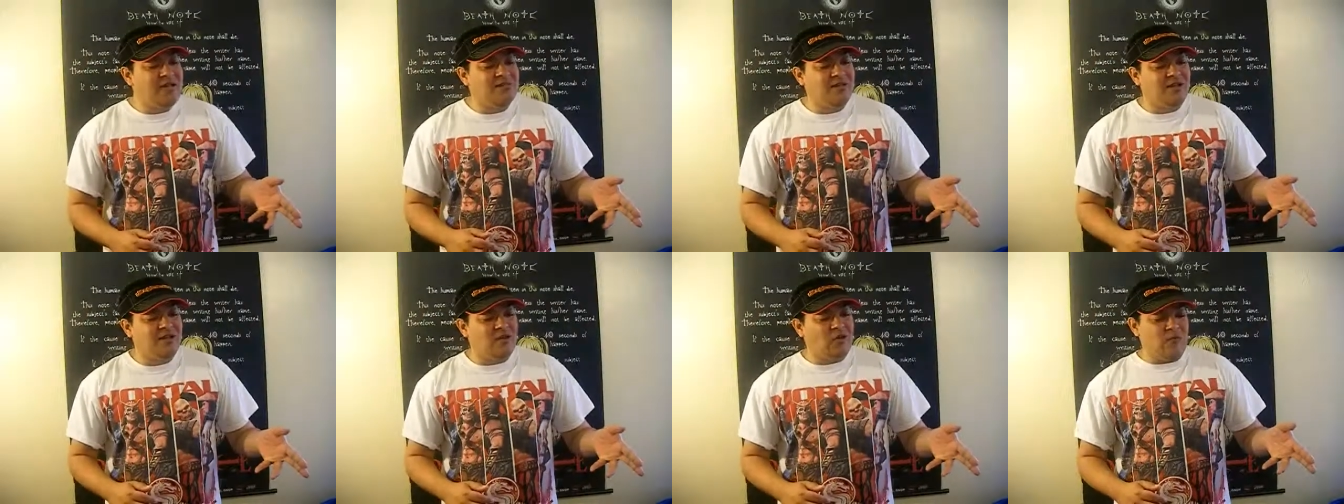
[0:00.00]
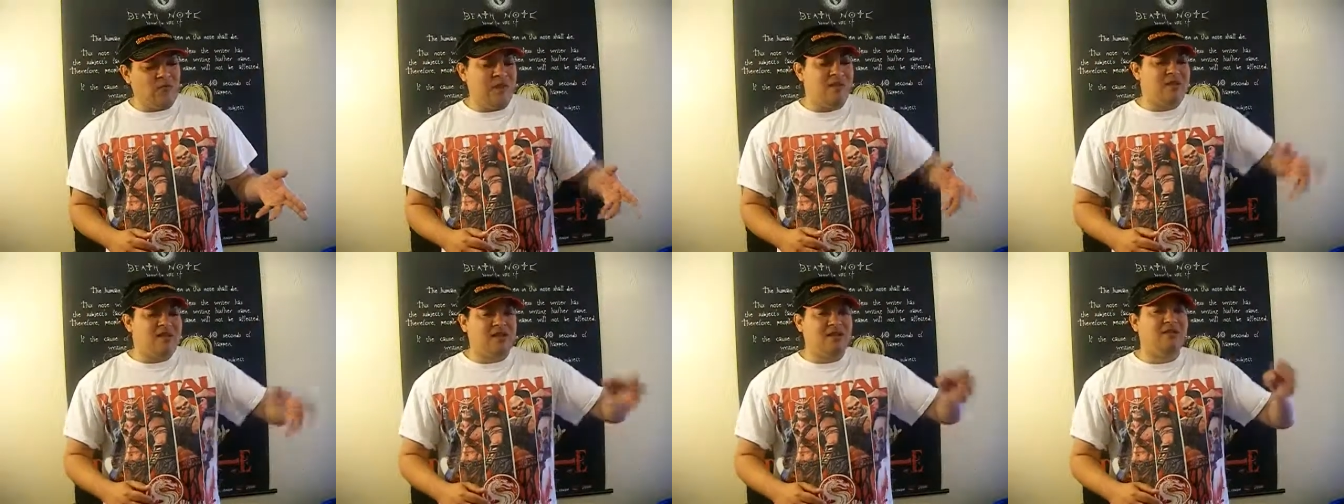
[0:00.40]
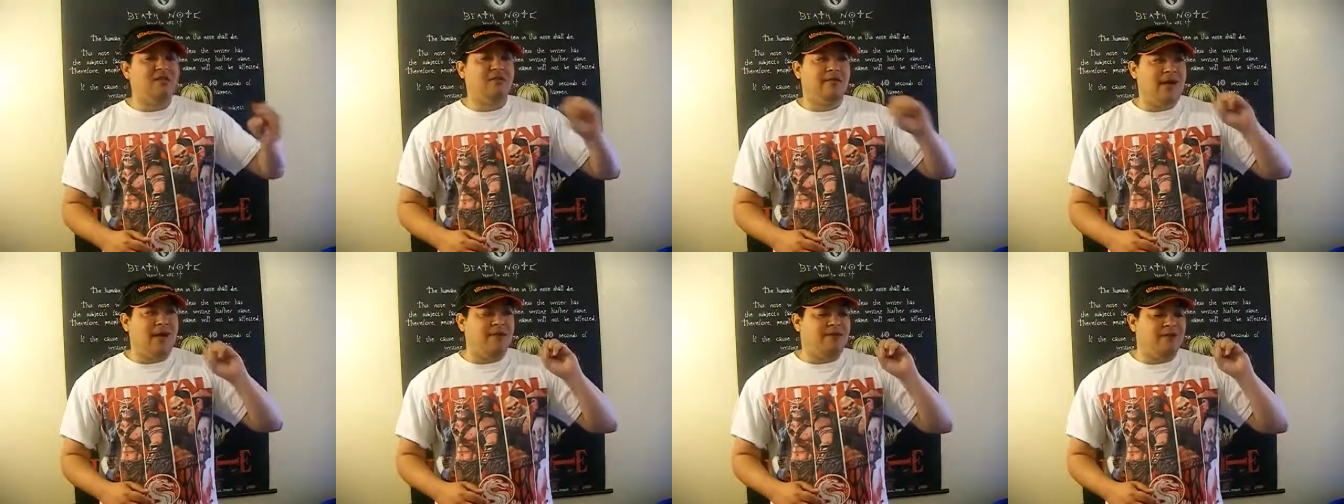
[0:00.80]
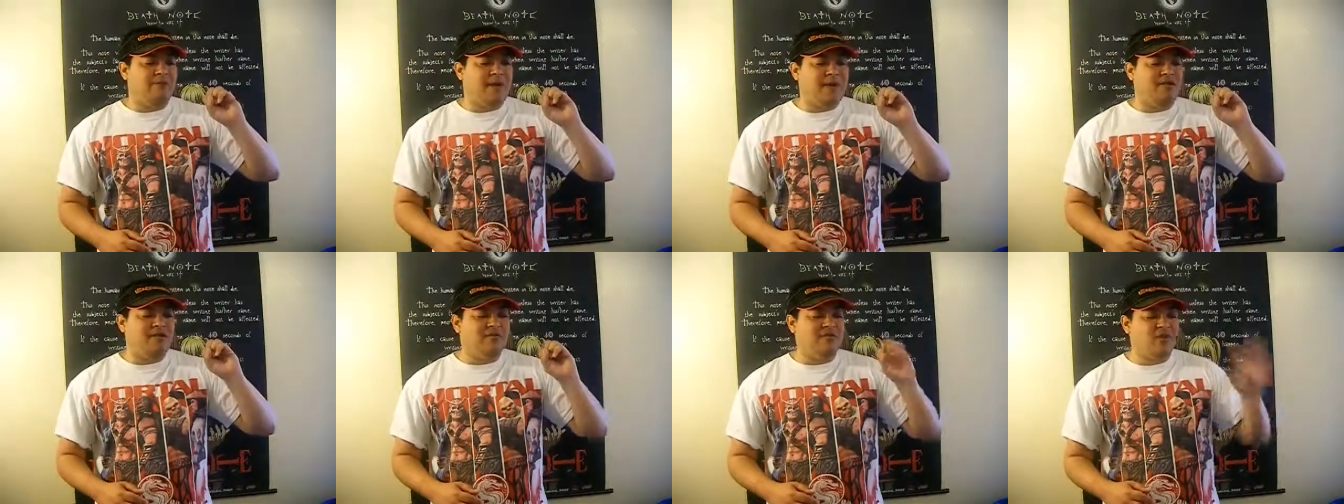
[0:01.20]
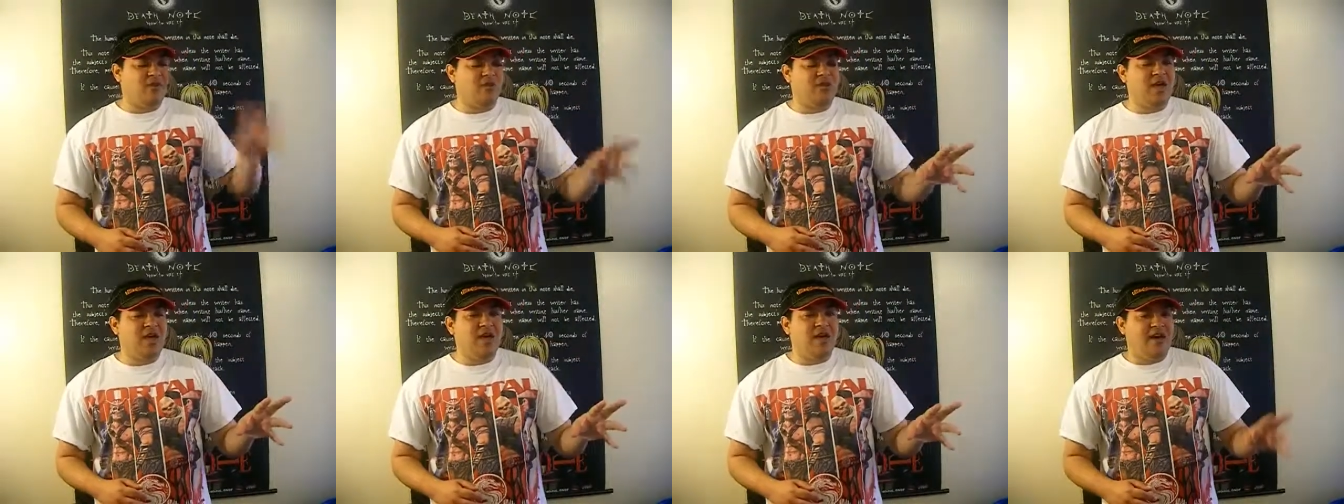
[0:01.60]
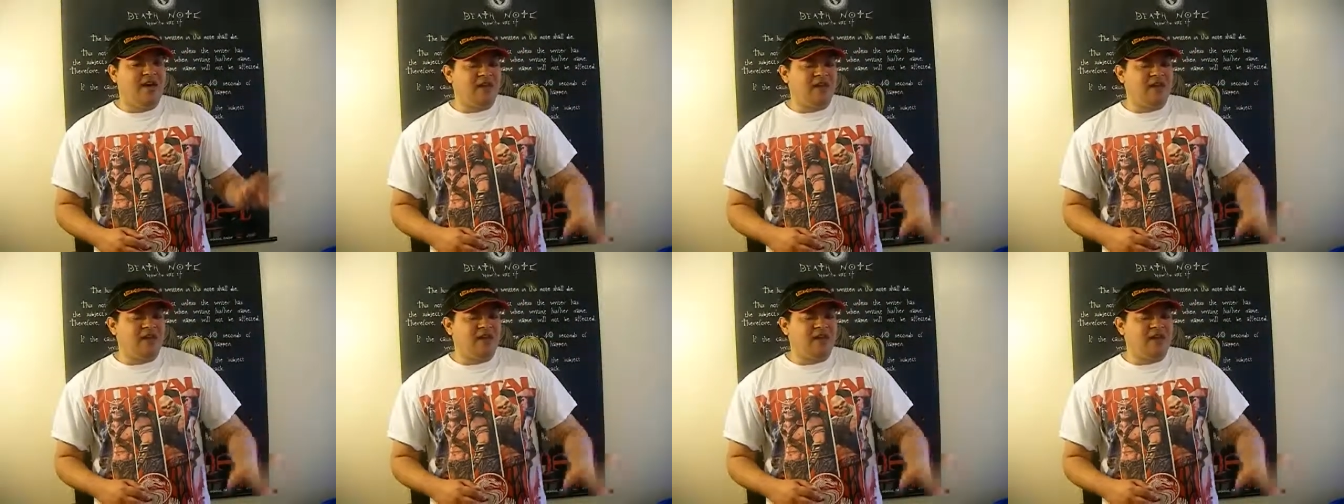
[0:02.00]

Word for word: they, or maybe they didn't classify the book